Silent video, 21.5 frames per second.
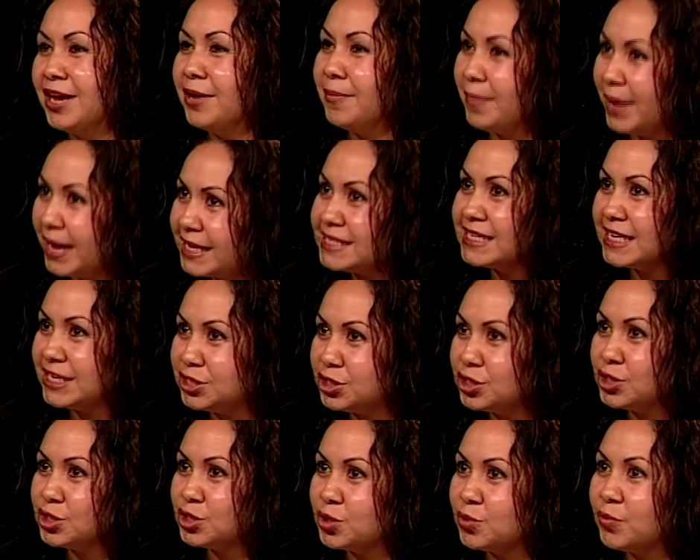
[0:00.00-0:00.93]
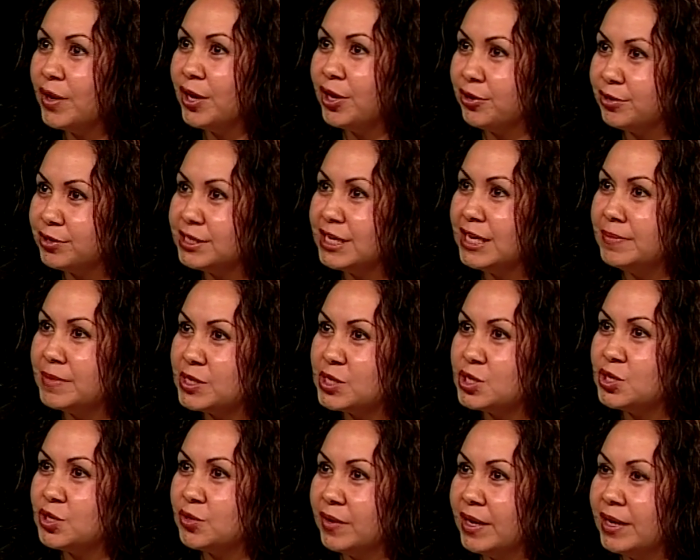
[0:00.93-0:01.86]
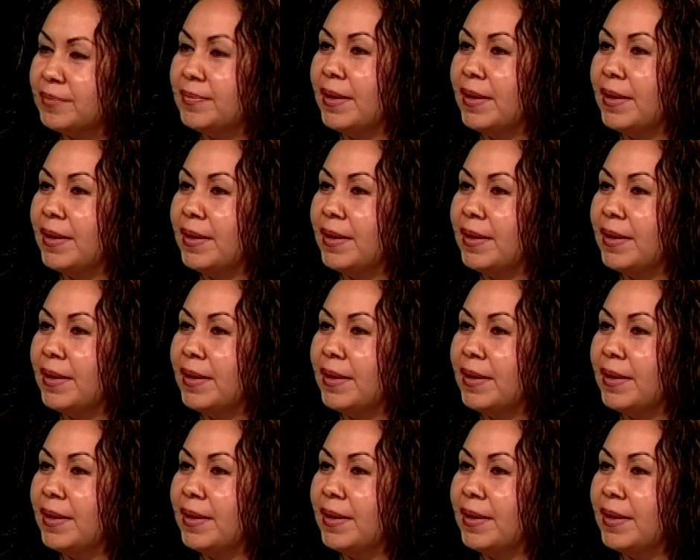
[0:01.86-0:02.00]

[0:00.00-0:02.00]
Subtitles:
Pay attention to what your team is doing.